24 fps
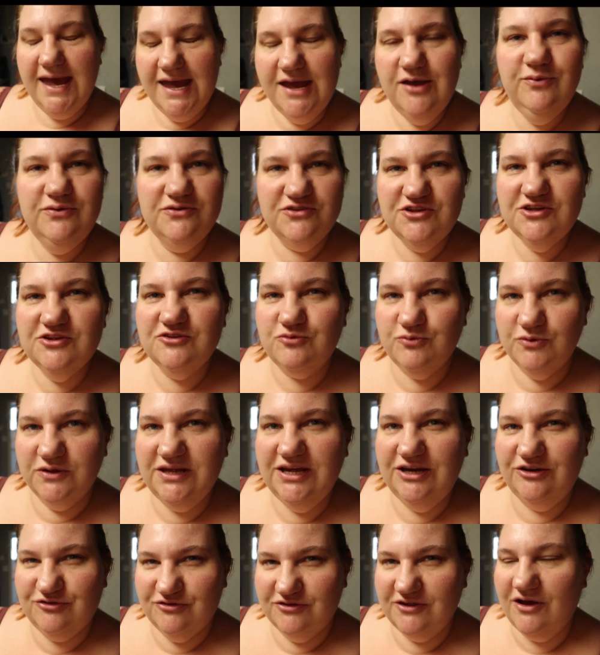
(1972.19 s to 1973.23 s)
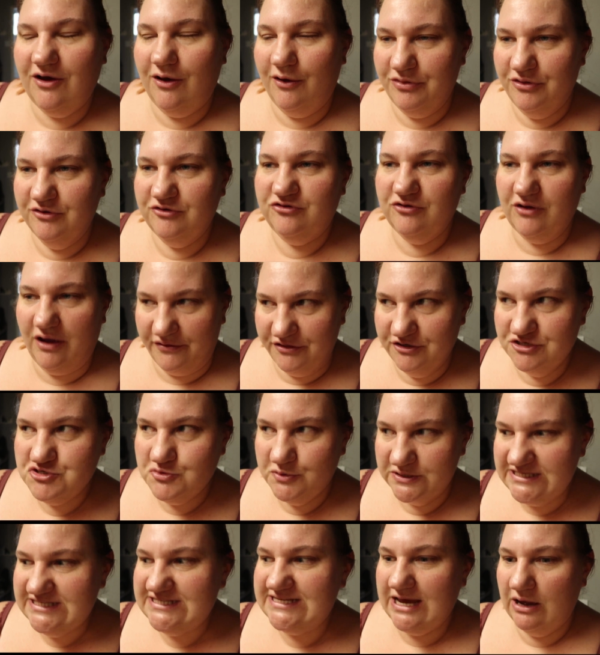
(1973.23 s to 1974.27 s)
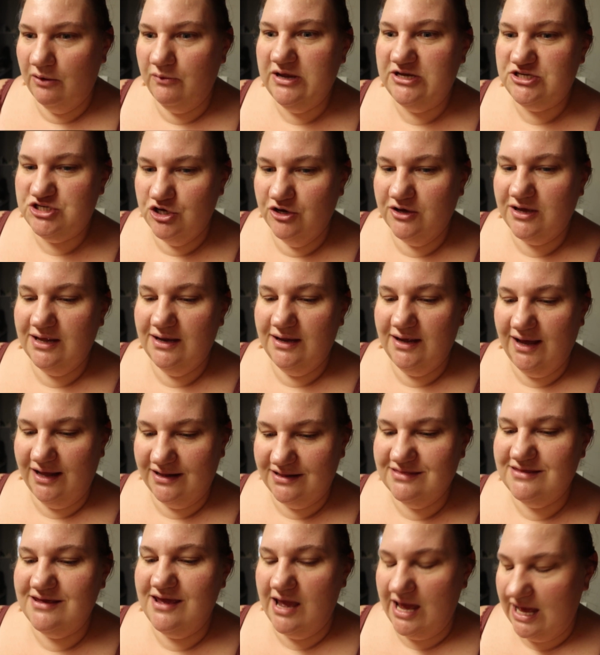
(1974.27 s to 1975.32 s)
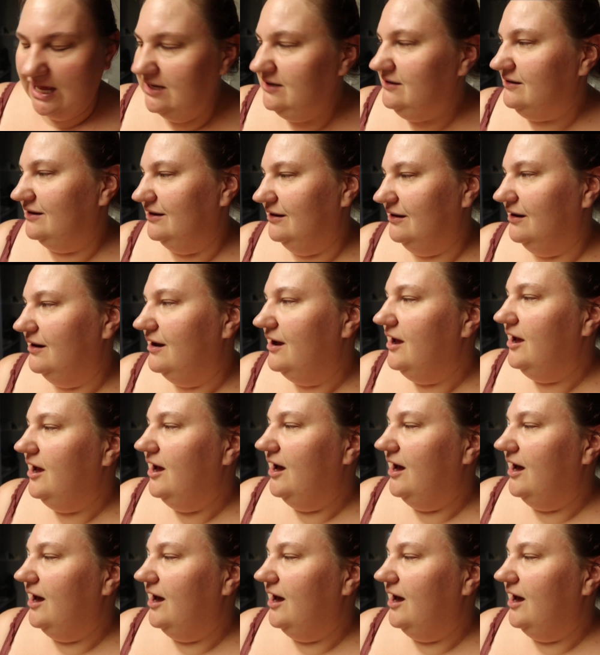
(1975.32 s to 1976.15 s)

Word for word: it was just really interesting all the all the twists that we took at the end here